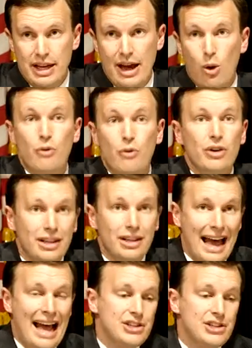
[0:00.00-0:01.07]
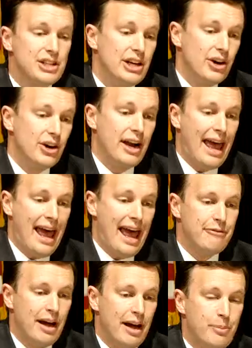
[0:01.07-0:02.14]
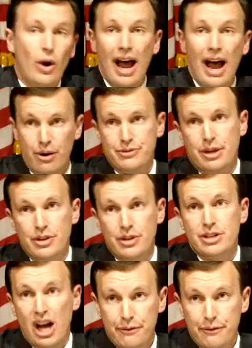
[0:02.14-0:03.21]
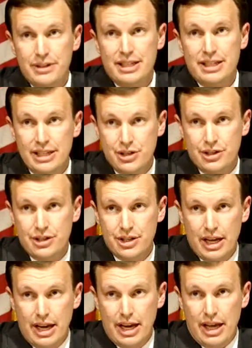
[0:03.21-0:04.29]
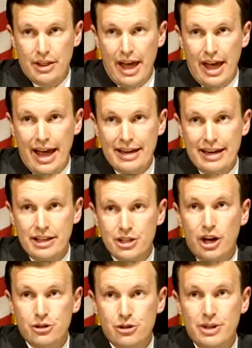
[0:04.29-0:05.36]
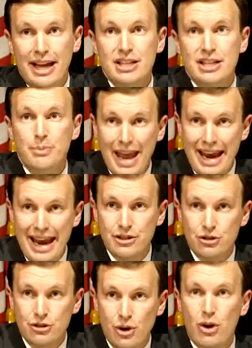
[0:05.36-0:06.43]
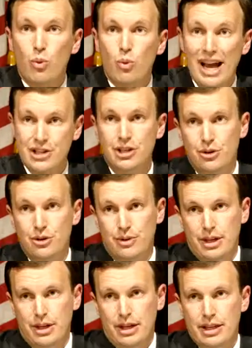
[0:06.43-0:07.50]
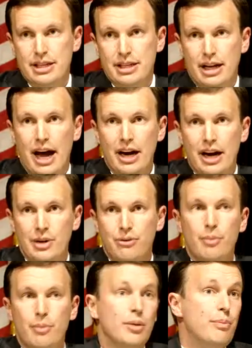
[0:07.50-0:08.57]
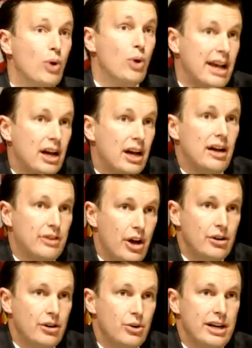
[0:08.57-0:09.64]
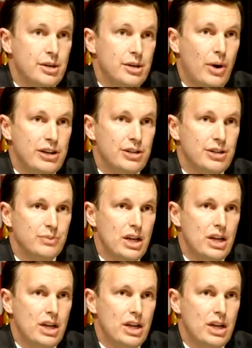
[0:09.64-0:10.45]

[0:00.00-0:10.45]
Now, over the last year and a half, I'm proud of some of the tough decisions that this country has made to try to rescue this economy from the brink of another Great Depression.